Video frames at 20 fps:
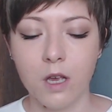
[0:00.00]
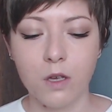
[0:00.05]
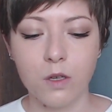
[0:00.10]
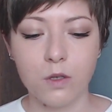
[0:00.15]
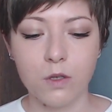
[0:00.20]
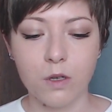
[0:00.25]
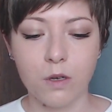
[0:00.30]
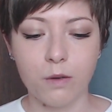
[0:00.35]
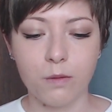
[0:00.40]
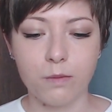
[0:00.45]

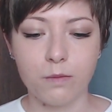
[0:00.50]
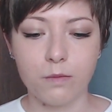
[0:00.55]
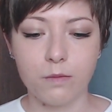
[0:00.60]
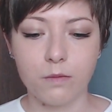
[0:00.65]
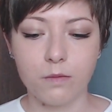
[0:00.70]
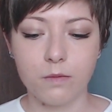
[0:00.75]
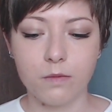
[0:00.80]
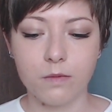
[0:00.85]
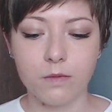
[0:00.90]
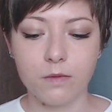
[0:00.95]
So
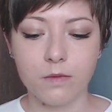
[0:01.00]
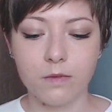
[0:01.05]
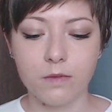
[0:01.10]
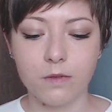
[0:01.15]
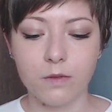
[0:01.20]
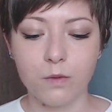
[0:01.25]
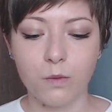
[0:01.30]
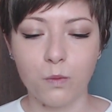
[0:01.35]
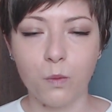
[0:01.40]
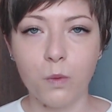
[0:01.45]

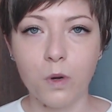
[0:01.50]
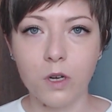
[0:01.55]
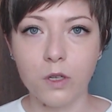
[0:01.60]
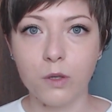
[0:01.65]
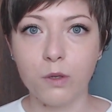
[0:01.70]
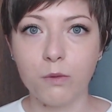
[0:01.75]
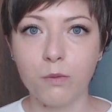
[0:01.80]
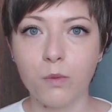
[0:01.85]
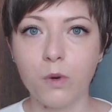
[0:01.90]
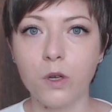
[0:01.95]
what
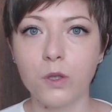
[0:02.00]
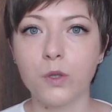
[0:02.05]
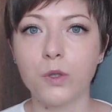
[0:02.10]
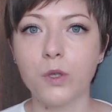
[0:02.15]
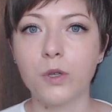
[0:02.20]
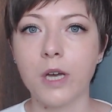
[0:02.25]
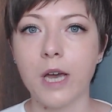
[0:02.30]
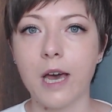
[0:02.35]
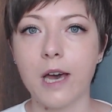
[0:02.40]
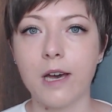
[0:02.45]
do
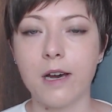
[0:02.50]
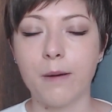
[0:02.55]
you care